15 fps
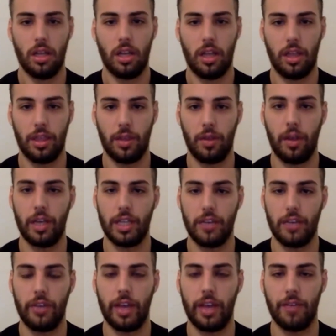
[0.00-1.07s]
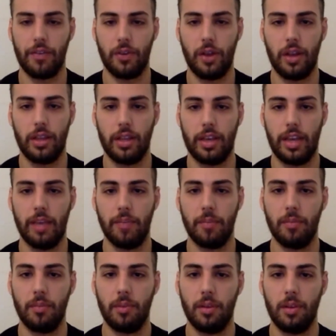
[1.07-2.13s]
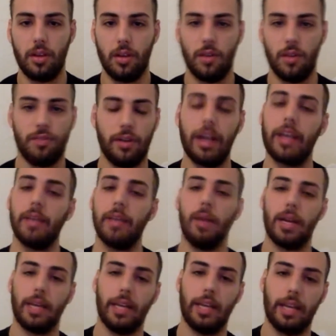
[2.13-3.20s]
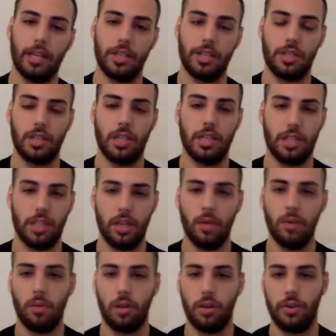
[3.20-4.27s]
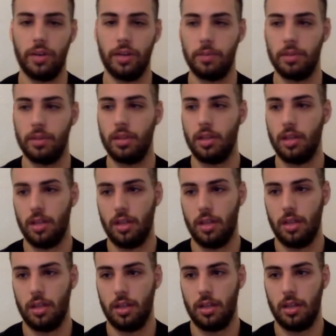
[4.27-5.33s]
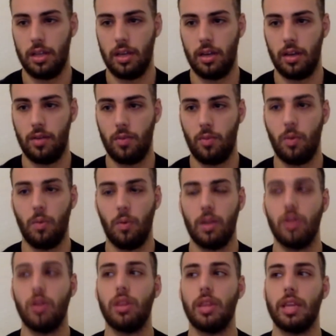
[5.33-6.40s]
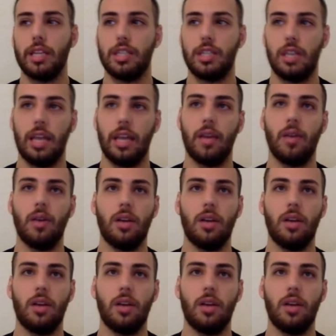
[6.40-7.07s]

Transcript: i think you guys already have created the name of funky marketing as as the new world right but uh, what, what do you think is like